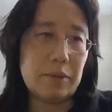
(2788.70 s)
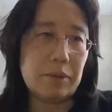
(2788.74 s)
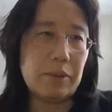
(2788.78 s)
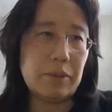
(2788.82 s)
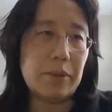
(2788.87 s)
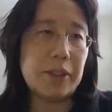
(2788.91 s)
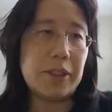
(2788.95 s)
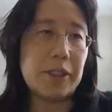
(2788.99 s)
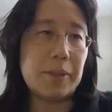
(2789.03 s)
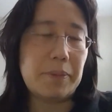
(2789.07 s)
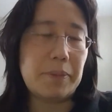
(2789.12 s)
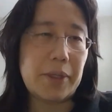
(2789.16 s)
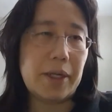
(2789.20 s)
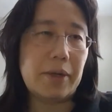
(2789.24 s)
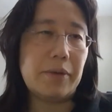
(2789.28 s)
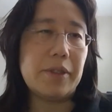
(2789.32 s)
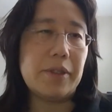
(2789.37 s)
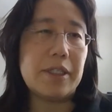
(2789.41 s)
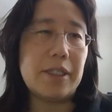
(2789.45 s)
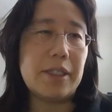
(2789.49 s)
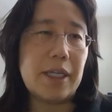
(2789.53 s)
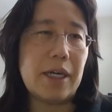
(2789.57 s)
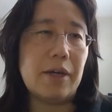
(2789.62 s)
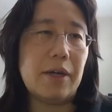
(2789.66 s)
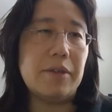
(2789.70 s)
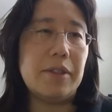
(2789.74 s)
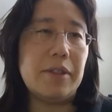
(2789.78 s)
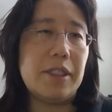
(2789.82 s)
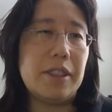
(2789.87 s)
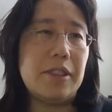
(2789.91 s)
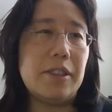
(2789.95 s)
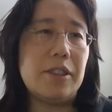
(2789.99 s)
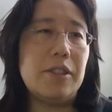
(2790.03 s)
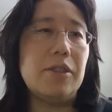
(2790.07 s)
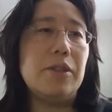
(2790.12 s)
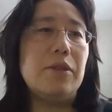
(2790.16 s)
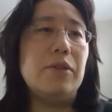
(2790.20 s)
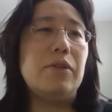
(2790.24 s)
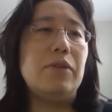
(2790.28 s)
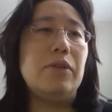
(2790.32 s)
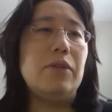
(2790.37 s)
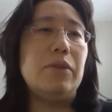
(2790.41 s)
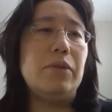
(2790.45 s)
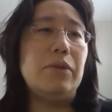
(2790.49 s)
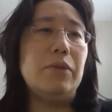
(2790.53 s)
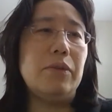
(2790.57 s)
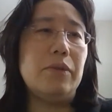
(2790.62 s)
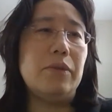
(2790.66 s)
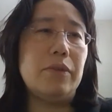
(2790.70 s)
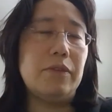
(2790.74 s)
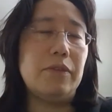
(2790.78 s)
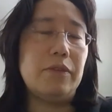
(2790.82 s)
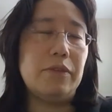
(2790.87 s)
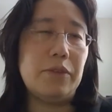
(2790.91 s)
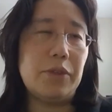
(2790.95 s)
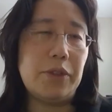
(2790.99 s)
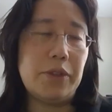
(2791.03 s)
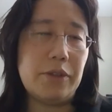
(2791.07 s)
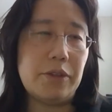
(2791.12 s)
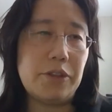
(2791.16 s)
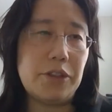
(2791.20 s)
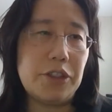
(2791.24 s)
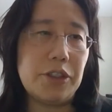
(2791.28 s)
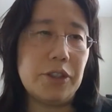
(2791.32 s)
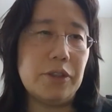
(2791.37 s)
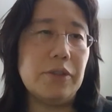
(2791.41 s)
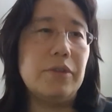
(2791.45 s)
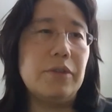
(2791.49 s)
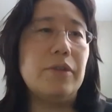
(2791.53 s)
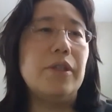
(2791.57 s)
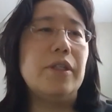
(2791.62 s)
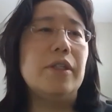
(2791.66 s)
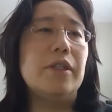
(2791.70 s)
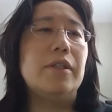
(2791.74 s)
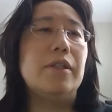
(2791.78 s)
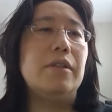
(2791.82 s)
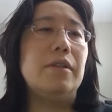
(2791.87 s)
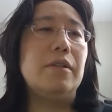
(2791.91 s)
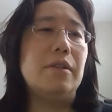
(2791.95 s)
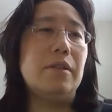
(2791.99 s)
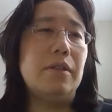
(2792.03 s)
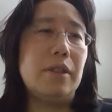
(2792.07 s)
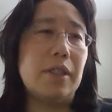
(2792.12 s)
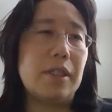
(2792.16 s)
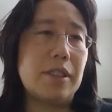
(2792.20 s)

what the parents now need to do for their children,